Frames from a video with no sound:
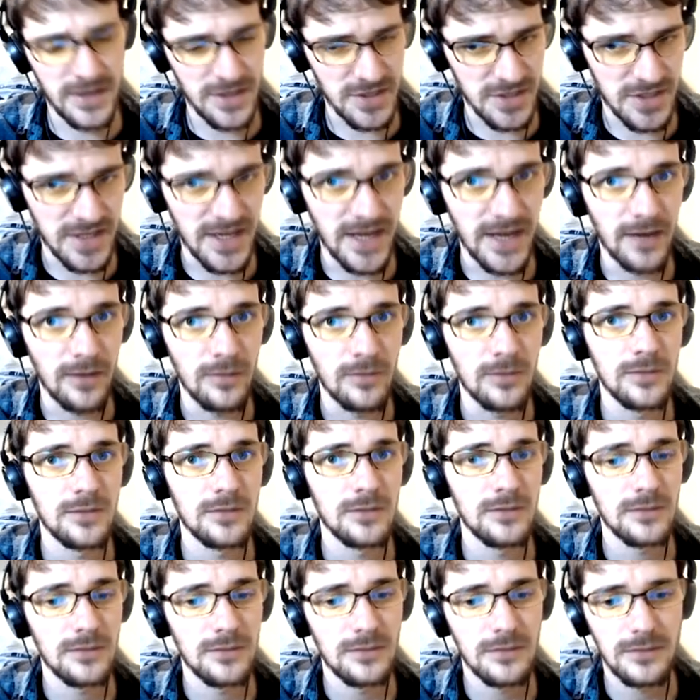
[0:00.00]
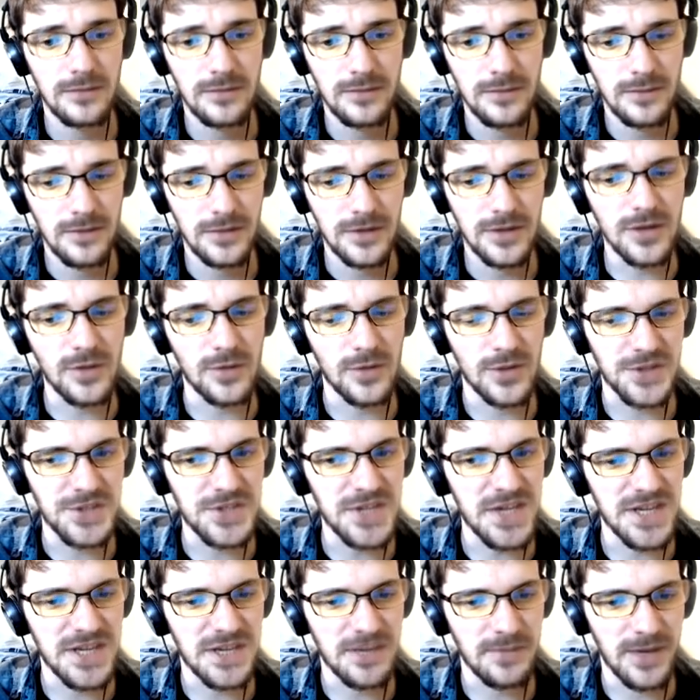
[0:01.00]
It is now.
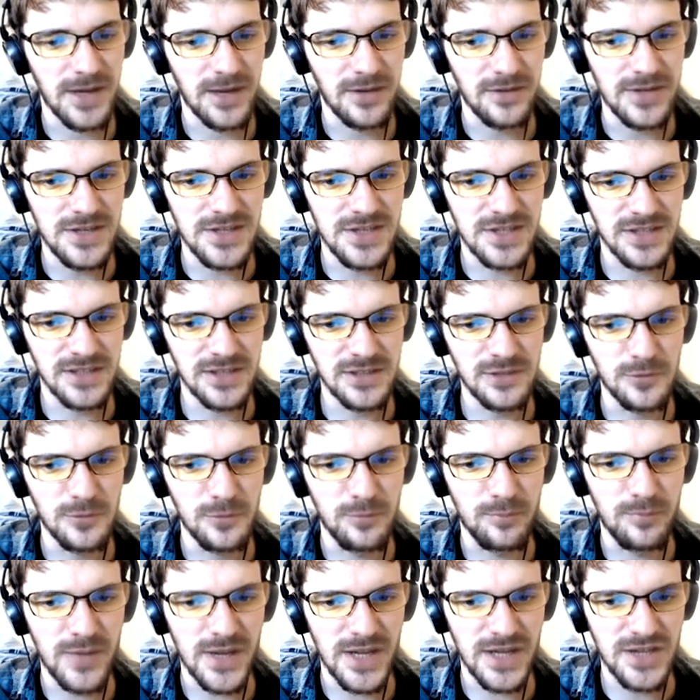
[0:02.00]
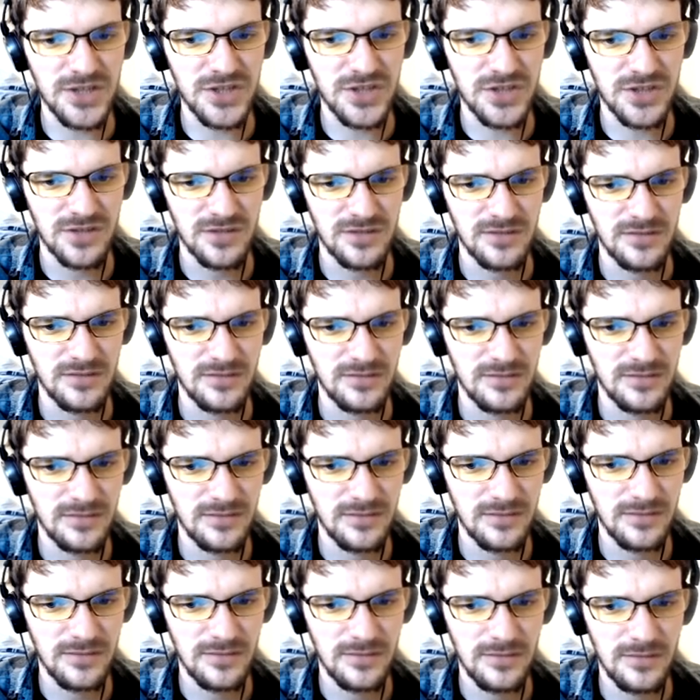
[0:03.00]
Go on, take him out. He's a little bitch.
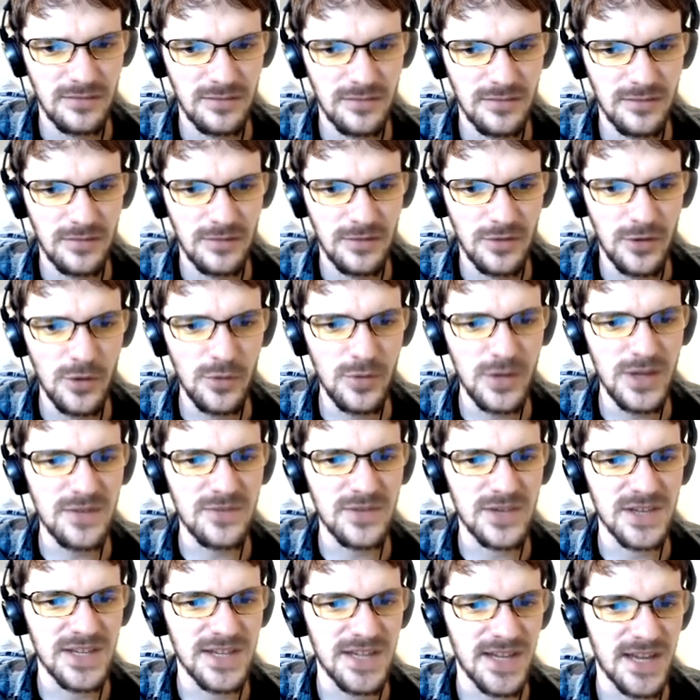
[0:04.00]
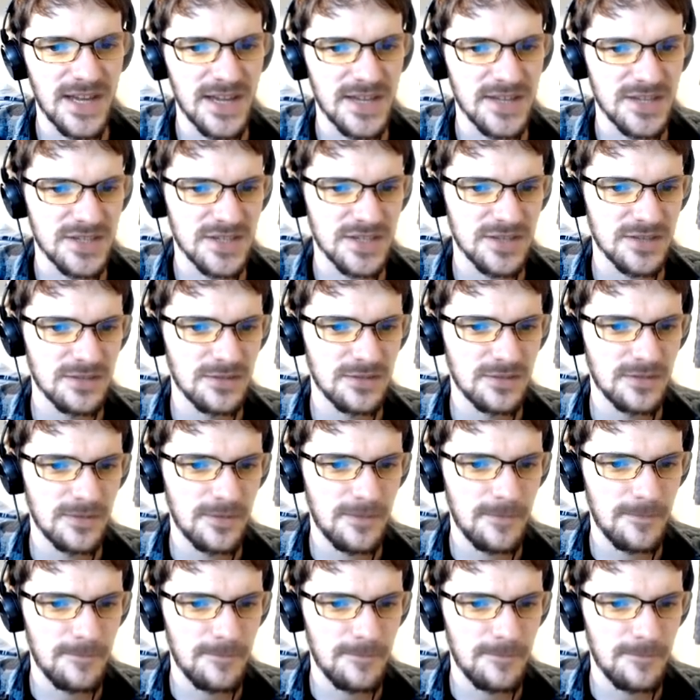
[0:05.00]
Who even cares?